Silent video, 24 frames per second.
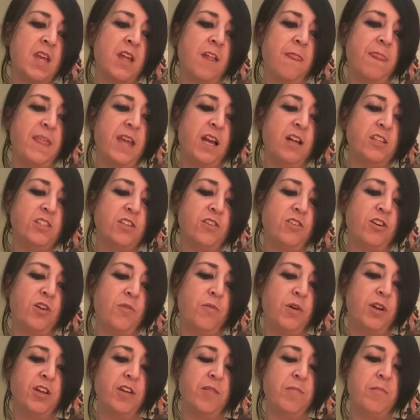They also don't
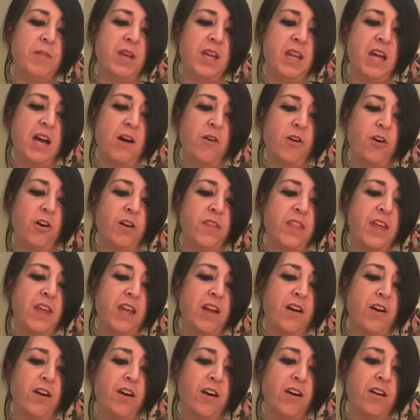want to admit how hurt they
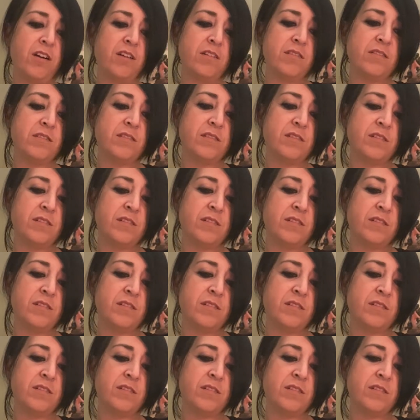are.